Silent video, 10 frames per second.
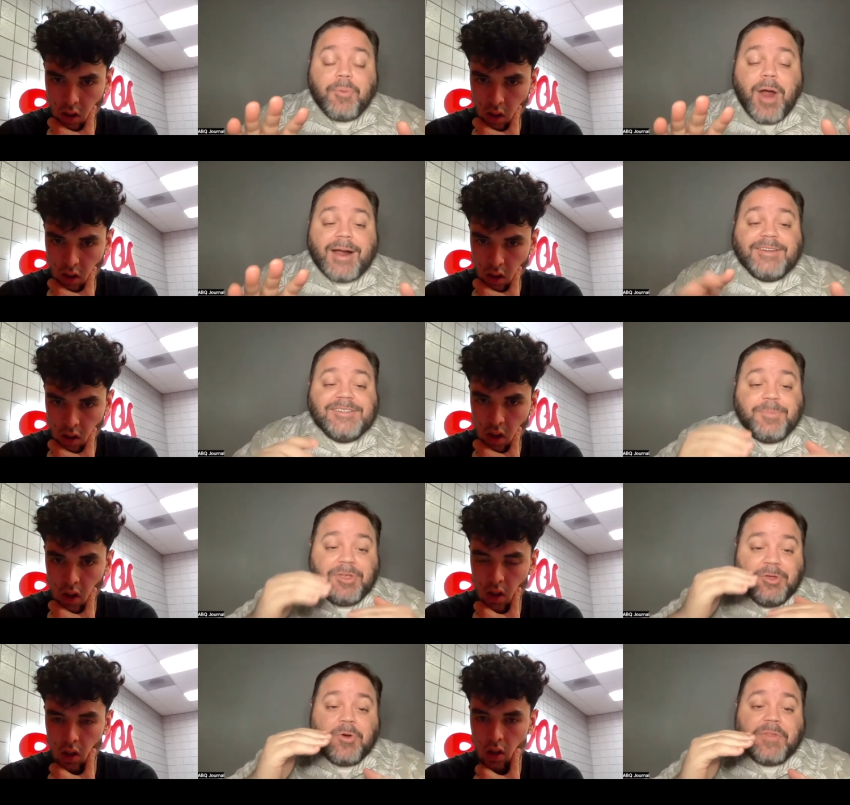Speaker 1: in practice,
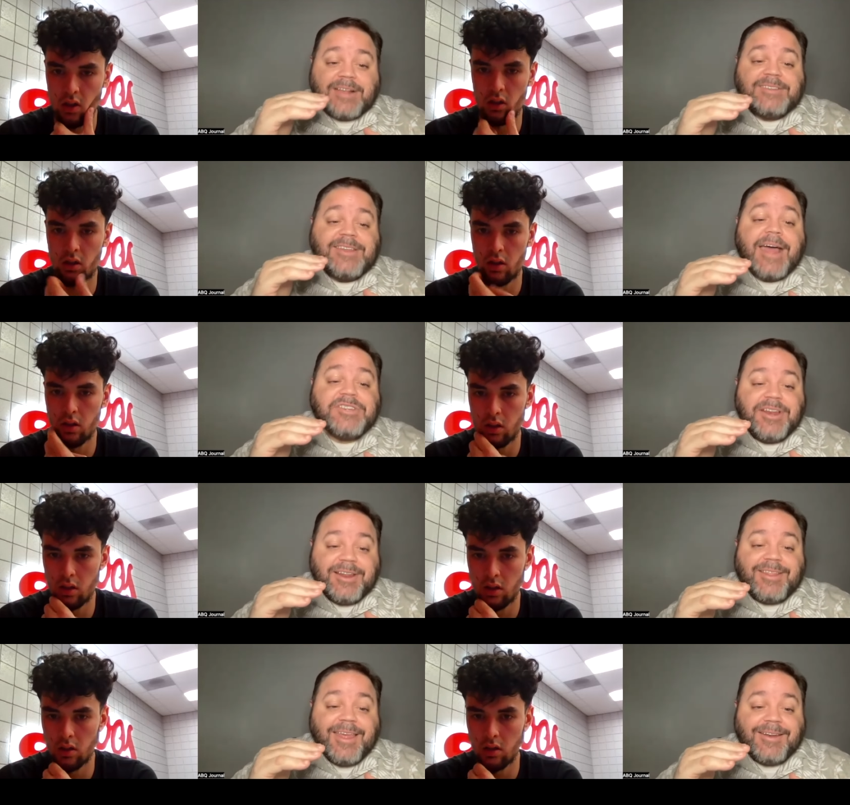but you know that stat sheet
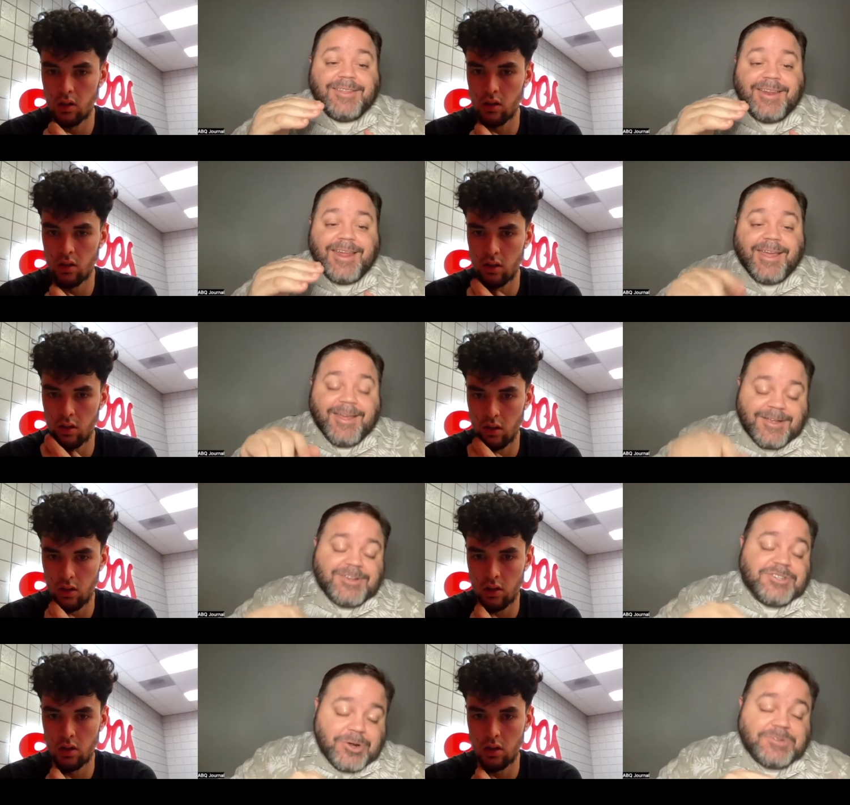at the end of the day
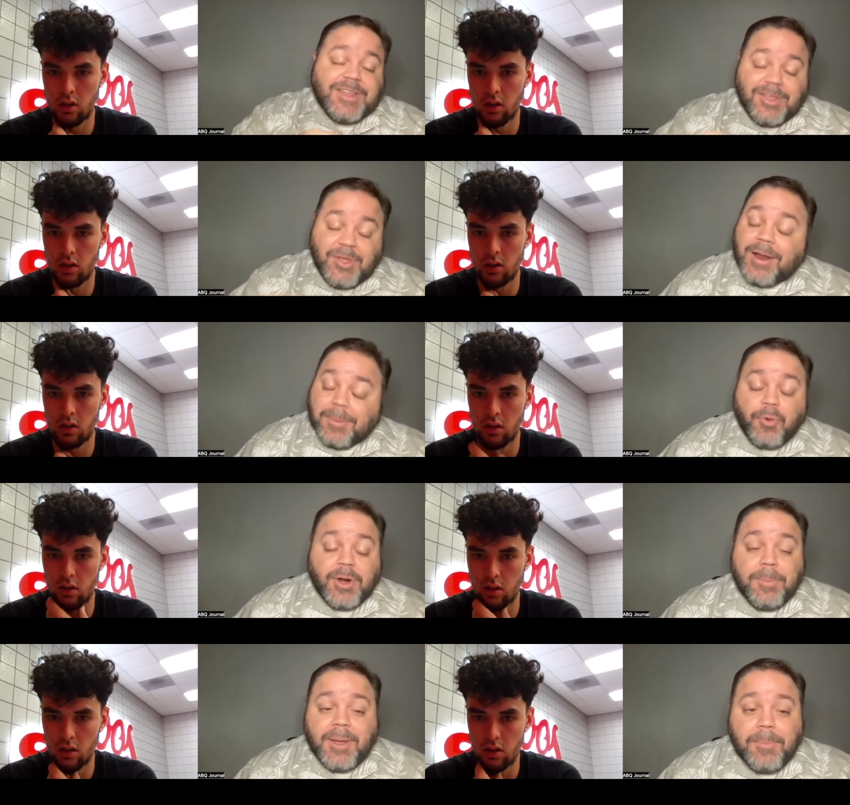shows that you had a
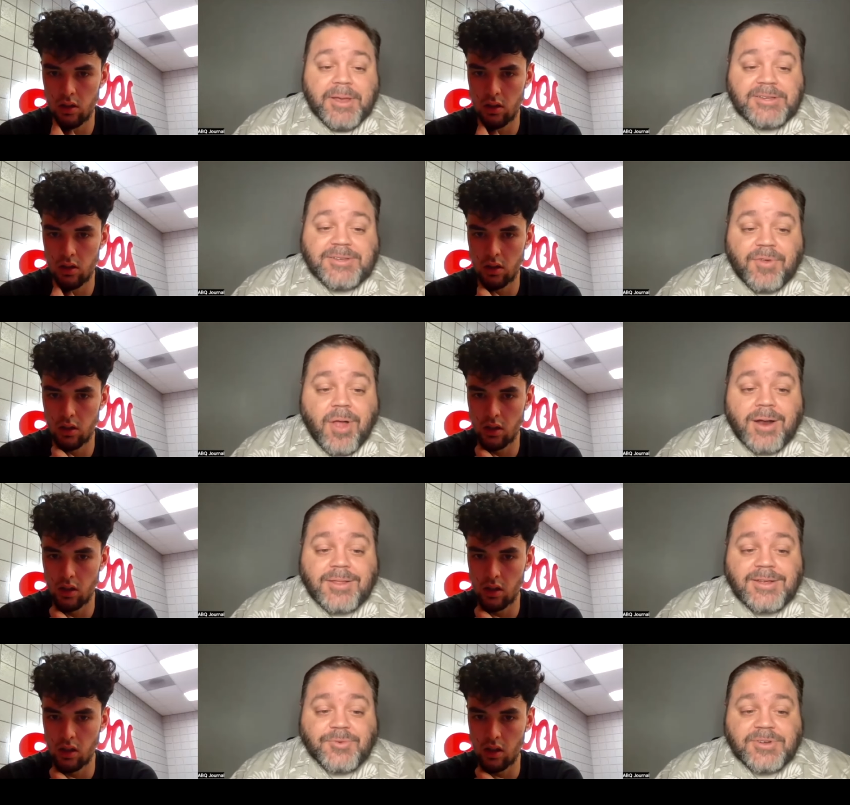pretty big piece of a lot
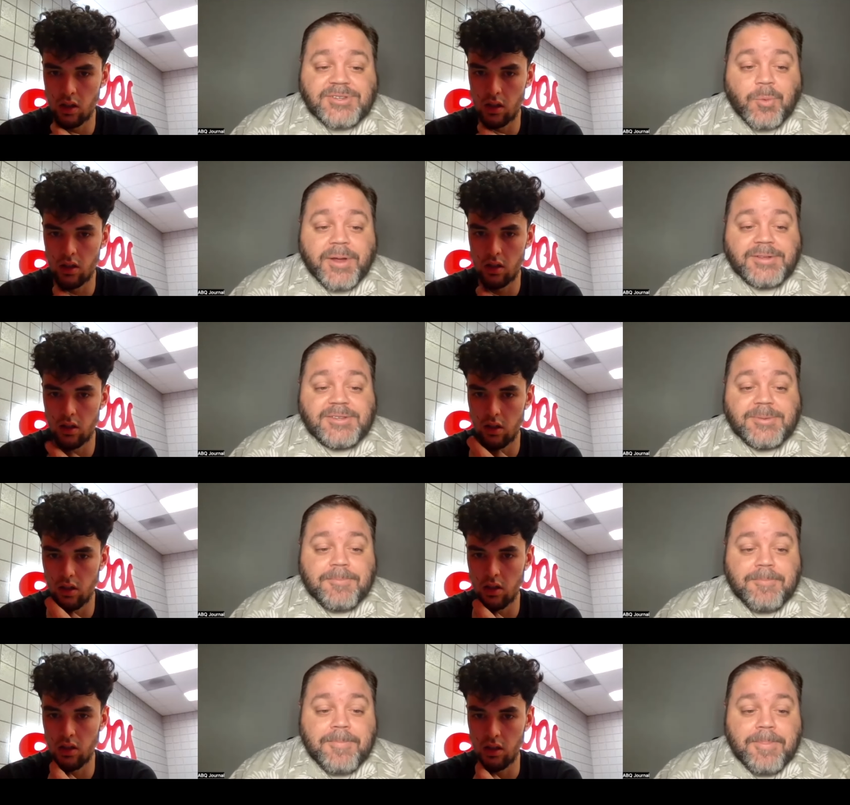of these recent wins.
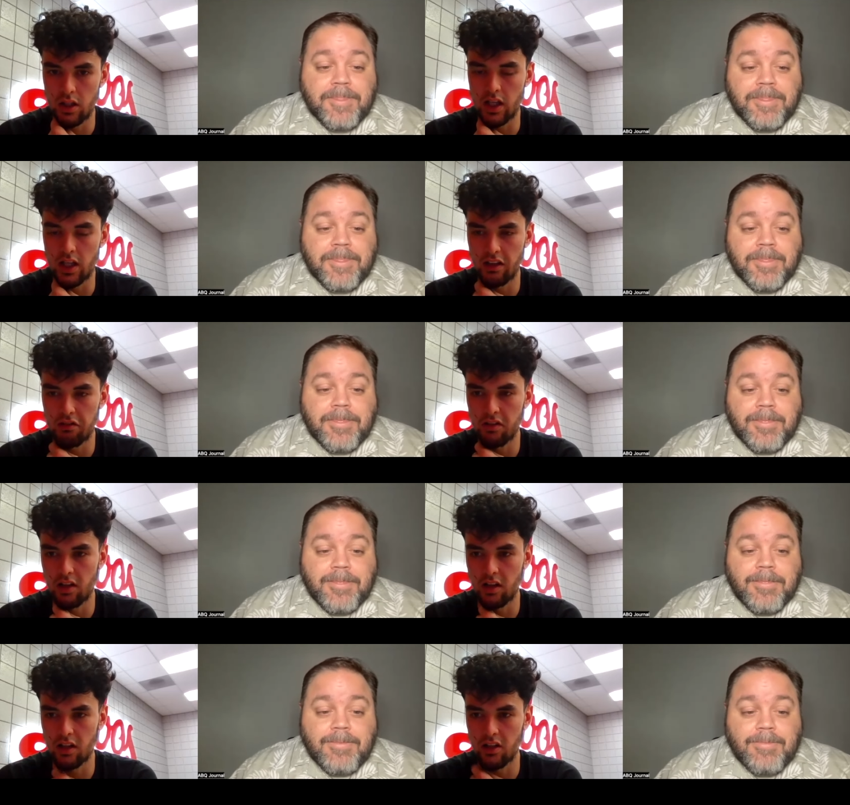
Speaker 2: Yeah,
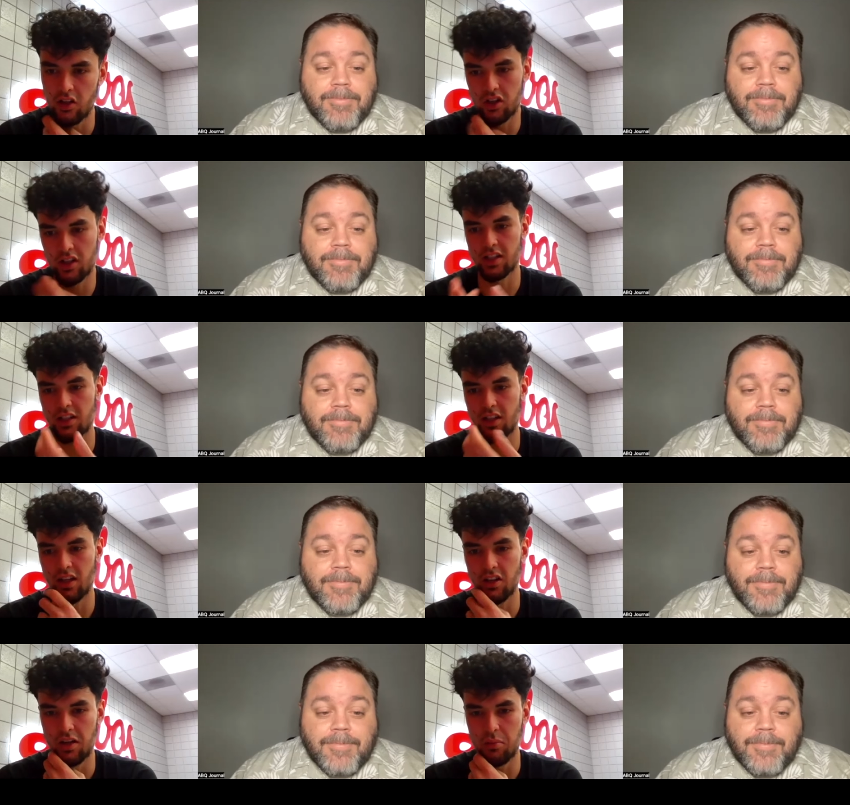definitely. You know, that's at the end
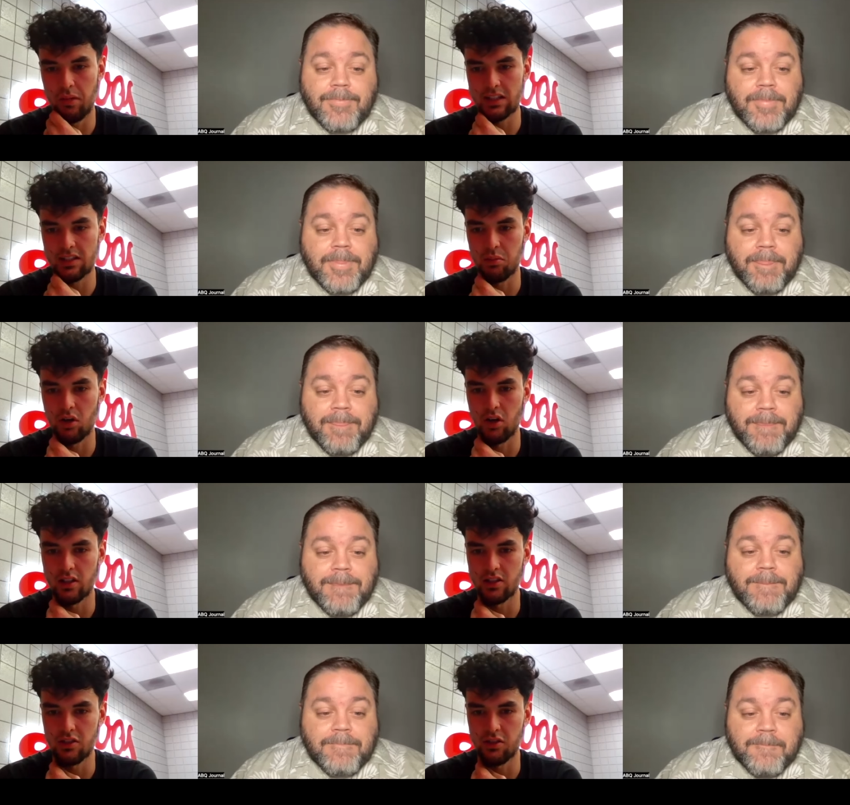of the day, basketball
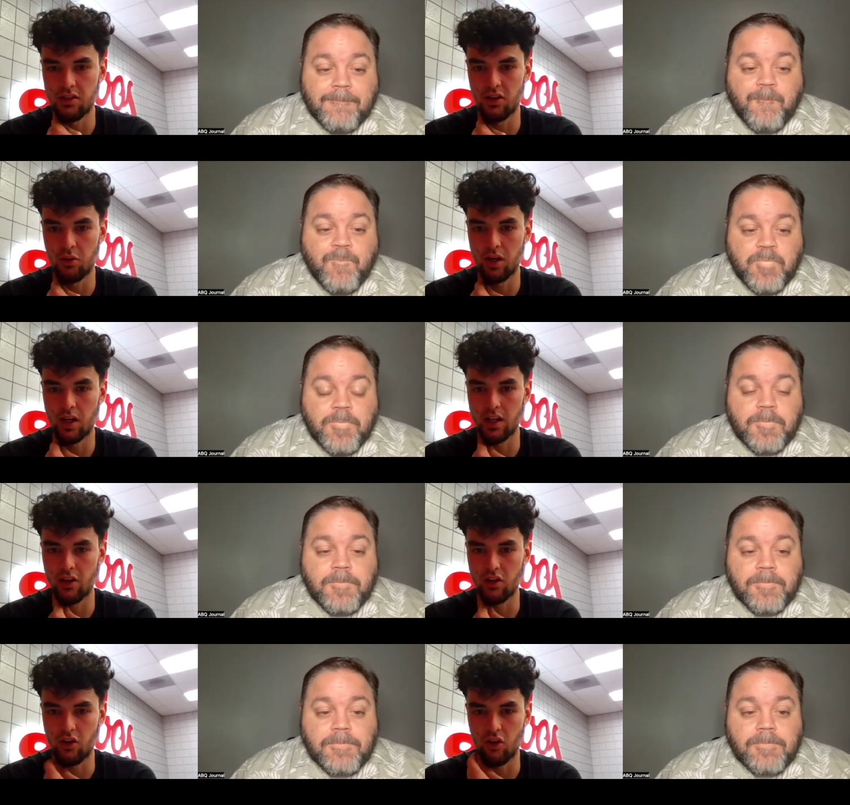is, you know, when I get on
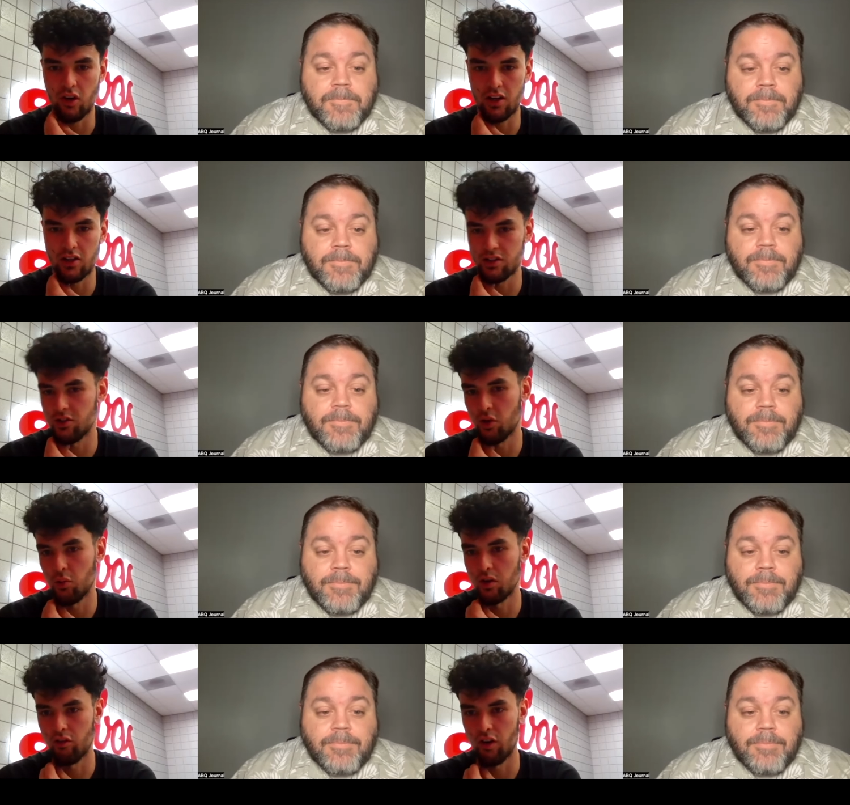the court, I just don't want
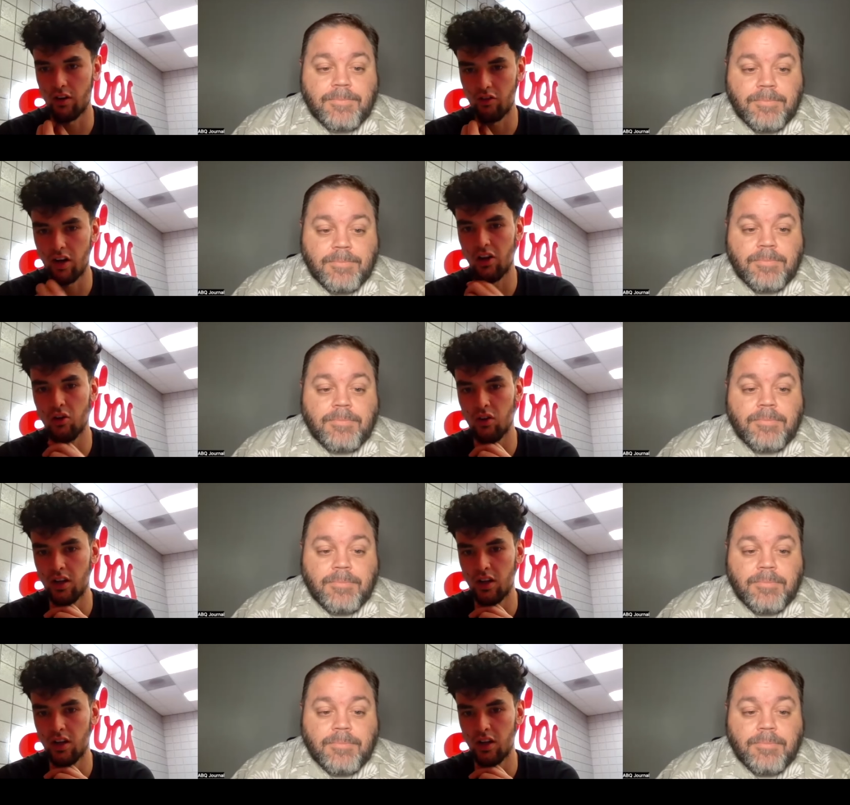to run around.